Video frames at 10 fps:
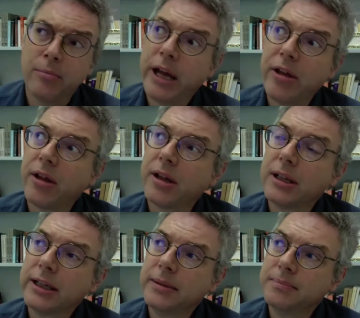
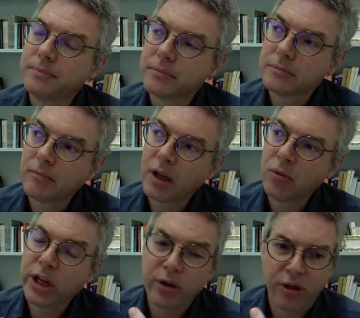basically,
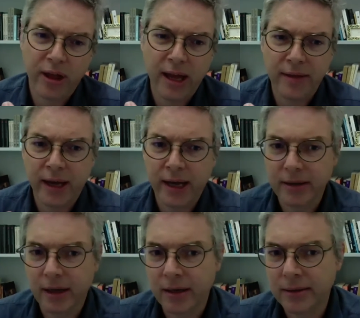we could say that,